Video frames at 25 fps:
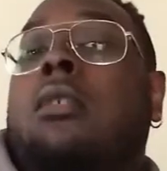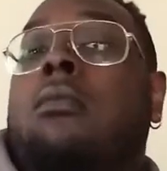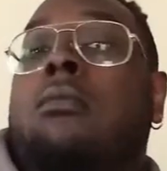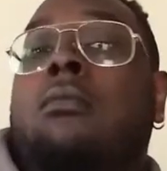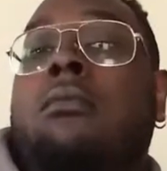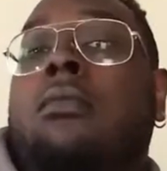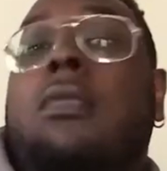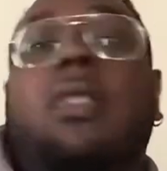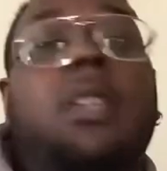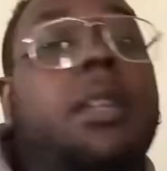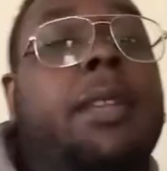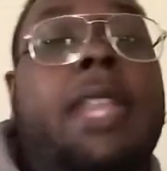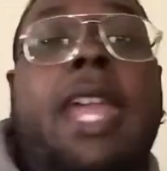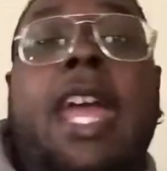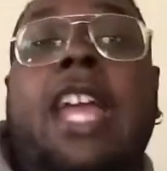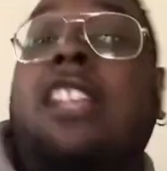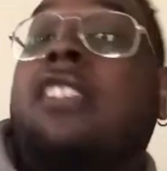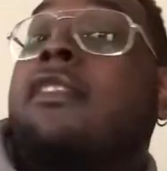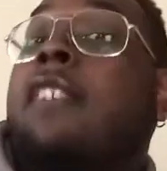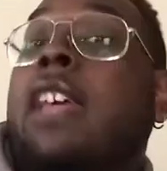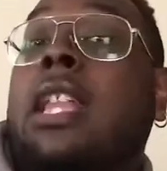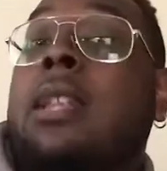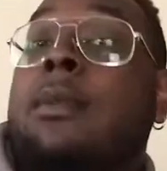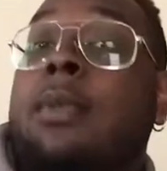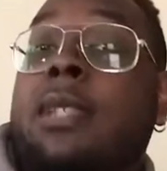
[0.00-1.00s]
the next
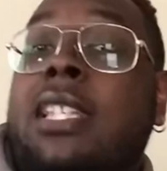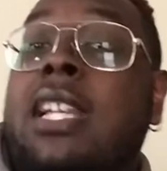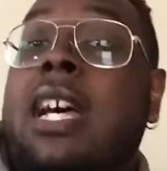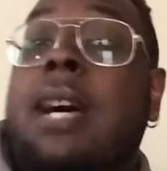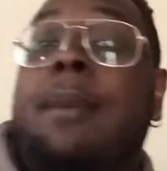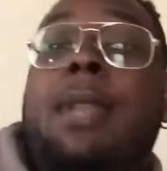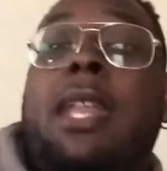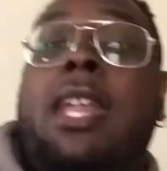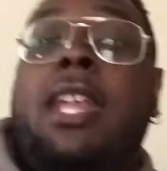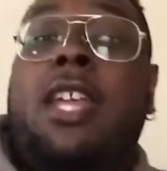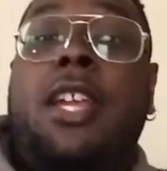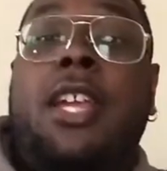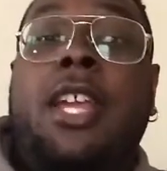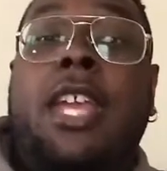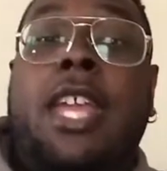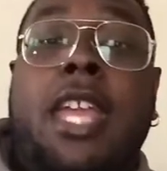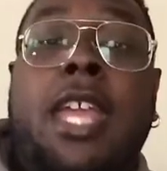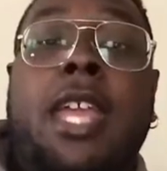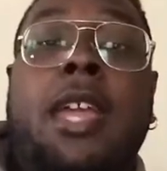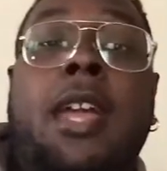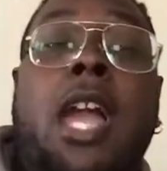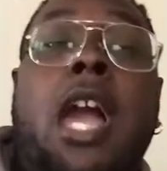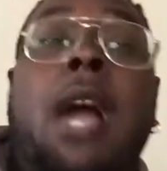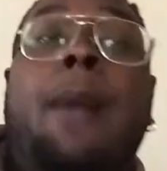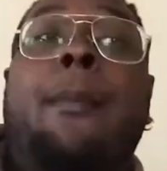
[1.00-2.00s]
available time they
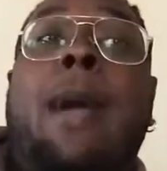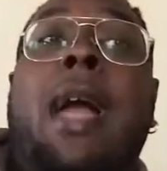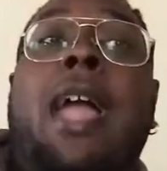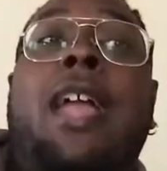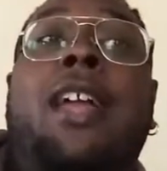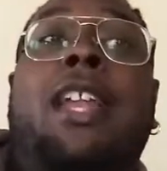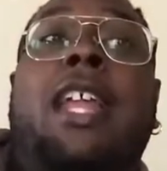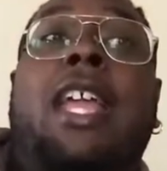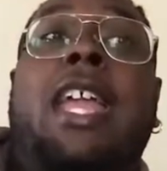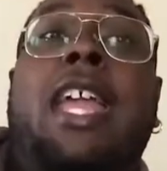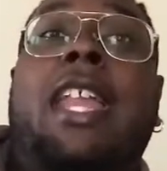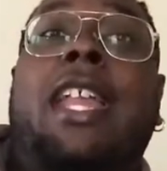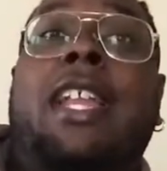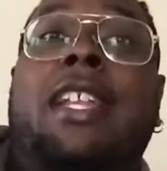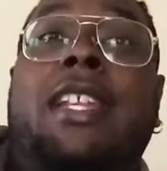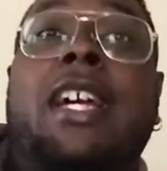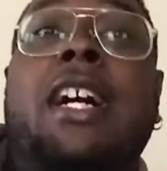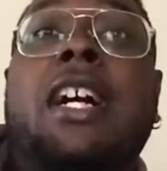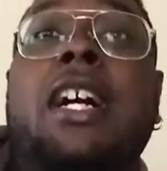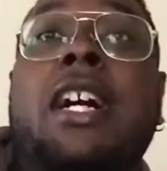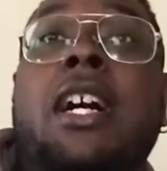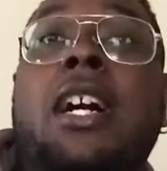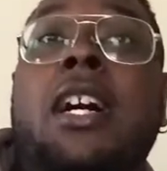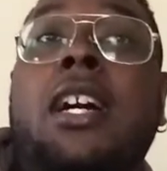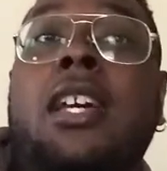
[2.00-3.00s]
could come out here to get it
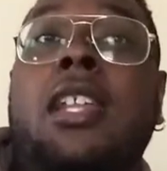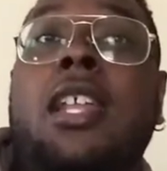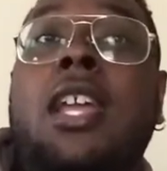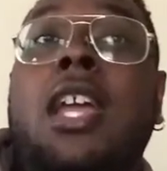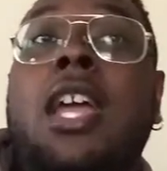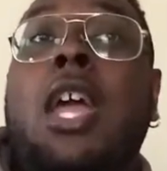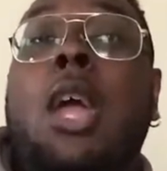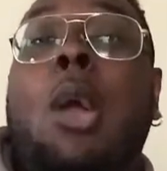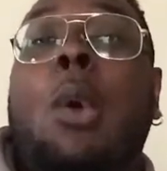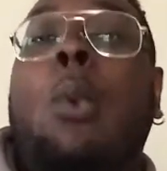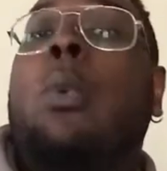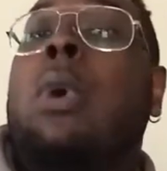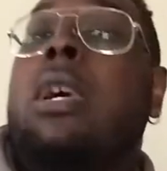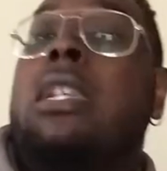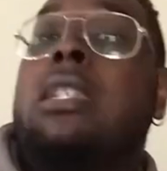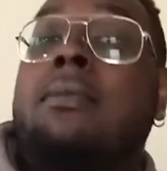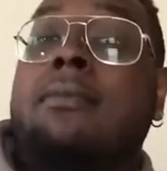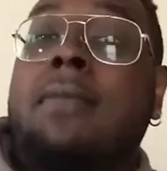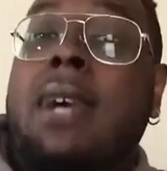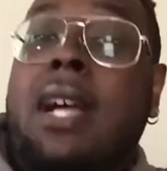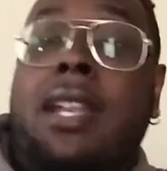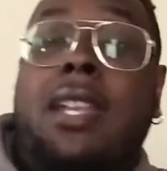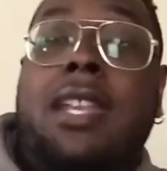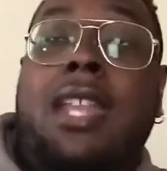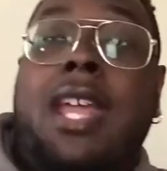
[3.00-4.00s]
done was
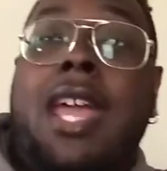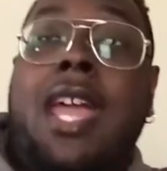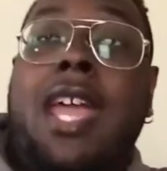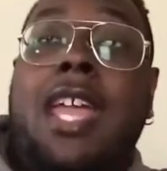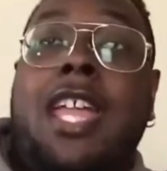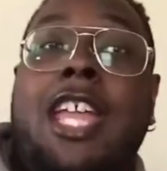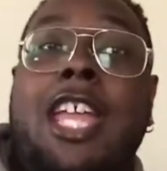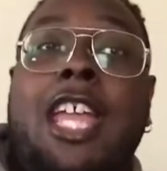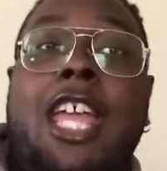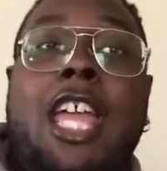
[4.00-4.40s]
Monday.